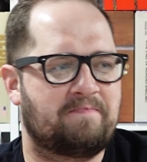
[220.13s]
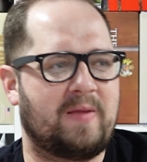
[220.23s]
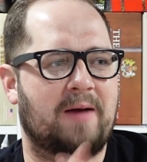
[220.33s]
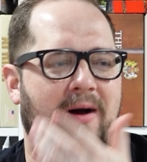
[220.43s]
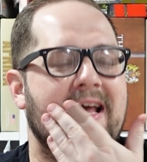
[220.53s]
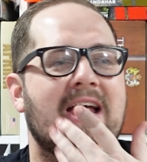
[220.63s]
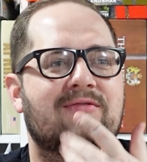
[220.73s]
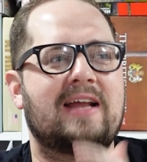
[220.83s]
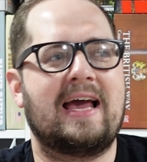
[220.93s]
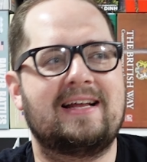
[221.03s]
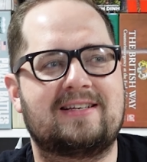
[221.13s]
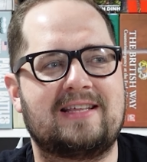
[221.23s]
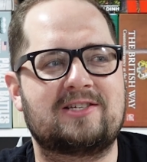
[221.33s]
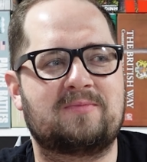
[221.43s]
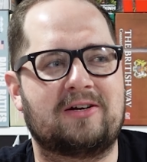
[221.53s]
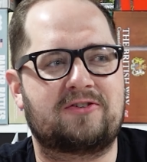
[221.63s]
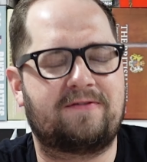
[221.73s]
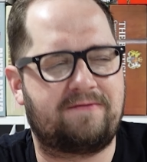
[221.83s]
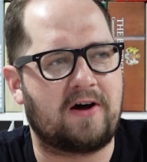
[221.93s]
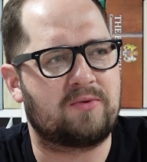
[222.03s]
Um, I haven't had this much
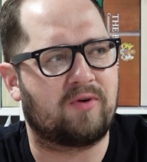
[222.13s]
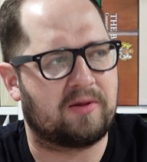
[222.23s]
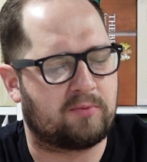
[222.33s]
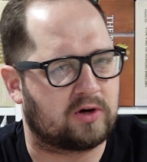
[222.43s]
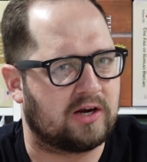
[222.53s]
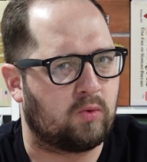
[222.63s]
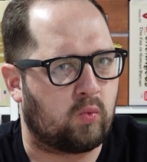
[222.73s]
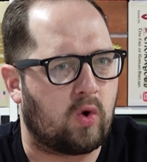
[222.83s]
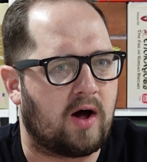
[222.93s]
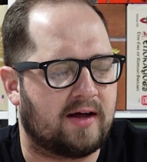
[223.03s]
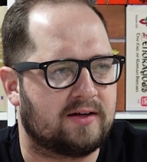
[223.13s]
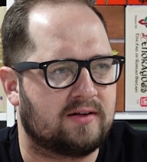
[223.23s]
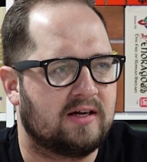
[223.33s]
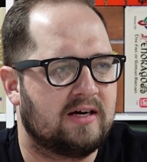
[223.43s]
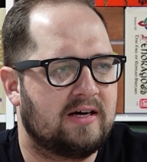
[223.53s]
fun with a book in a while,